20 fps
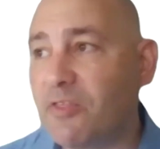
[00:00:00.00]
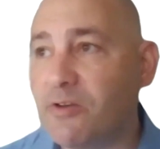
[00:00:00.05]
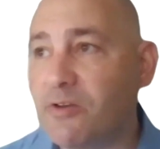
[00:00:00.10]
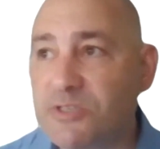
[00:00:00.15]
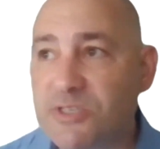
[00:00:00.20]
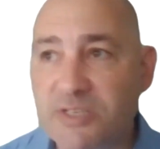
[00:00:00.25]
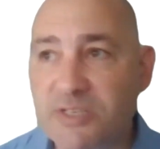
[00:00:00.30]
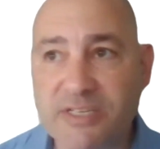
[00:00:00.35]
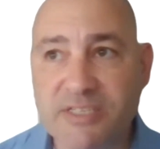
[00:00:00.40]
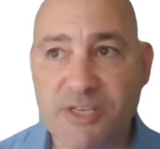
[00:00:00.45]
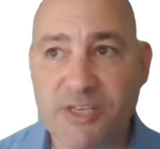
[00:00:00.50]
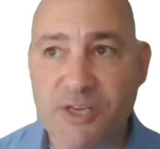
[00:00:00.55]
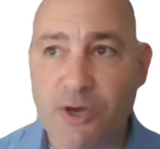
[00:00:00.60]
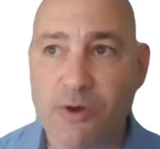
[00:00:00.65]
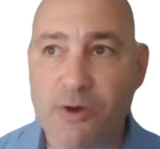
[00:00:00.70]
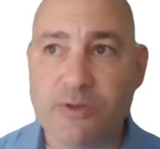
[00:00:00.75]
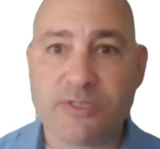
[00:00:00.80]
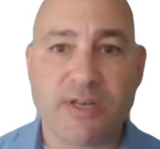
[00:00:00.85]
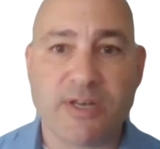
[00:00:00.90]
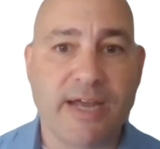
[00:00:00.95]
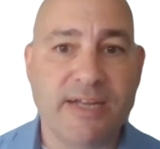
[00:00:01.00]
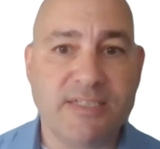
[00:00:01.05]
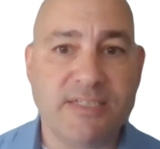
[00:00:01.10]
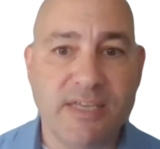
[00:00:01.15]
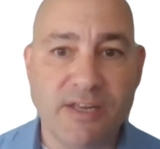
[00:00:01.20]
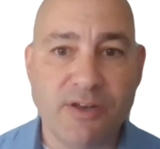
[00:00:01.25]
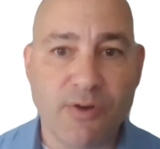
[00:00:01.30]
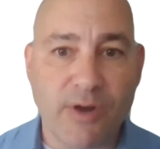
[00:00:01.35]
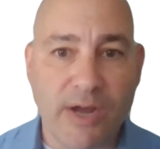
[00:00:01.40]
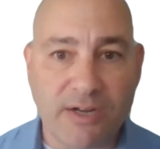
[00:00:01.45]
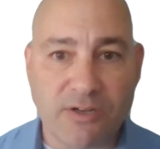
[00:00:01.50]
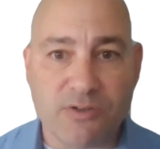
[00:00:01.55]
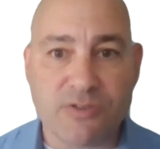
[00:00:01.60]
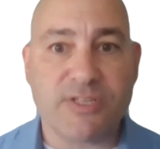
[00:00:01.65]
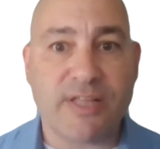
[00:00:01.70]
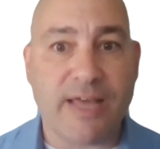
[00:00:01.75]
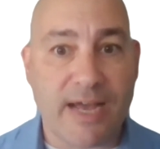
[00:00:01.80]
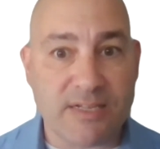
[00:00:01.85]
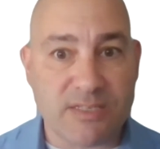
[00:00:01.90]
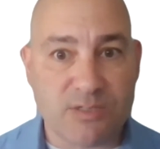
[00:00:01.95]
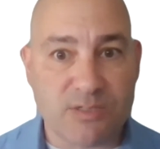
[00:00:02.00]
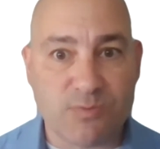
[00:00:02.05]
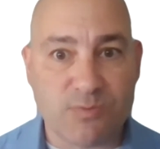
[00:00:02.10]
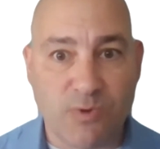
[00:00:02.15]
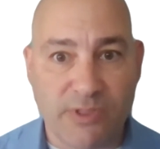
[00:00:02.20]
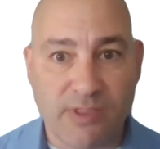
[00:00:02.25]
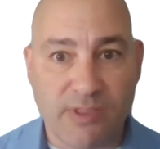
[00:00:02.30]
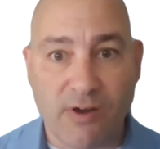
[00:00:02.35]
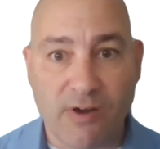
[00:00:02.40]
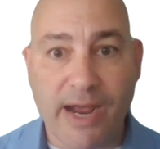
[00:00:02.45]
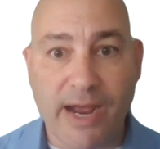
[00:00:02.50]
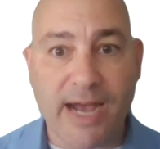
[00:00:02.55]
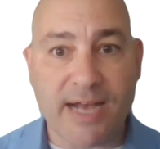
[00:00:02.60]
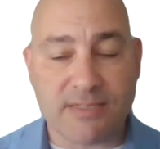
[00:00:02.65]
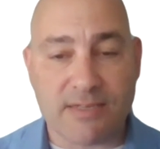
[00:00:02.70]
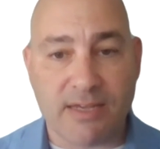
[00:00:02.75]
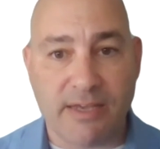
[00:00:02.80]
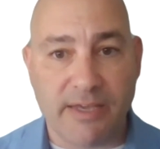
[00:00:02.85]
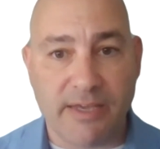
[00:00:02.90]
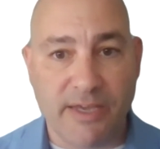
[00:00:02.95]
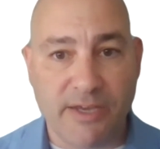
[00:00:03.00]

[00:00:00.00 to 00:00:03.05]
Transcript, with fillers: of those CTOs and IT directors, that's what they're asking.